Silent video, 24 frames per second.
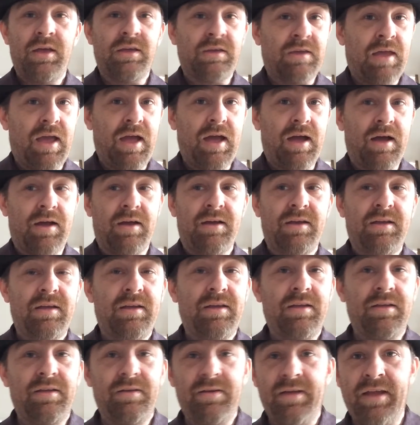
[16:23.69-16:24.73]
Yeah,
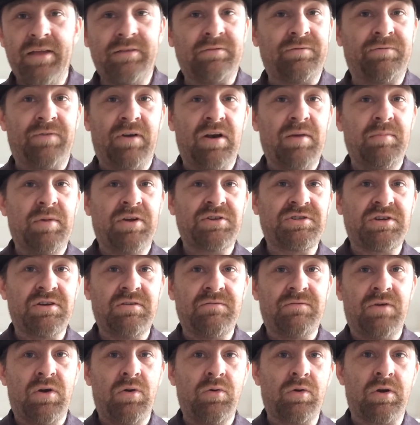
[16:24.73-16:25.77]
it's very much in
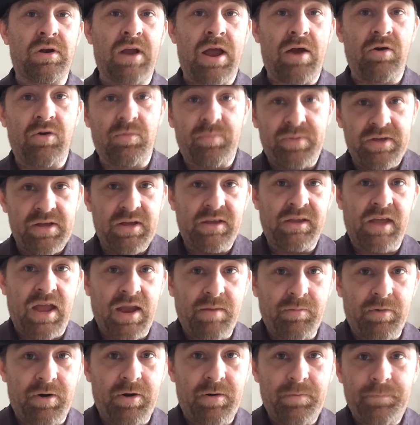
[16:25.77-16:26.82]
vogue now to be a
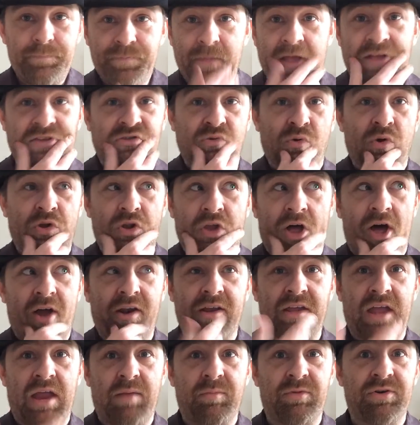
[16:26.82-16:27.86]
gamer. And so a lot
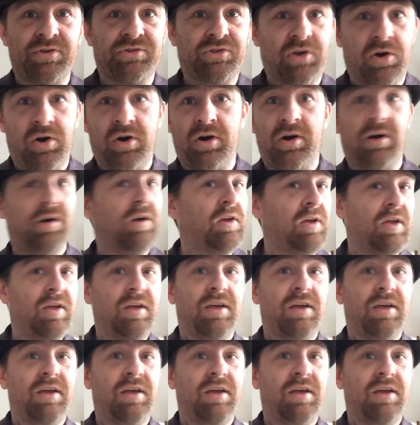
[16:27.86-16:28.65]
of gamers are,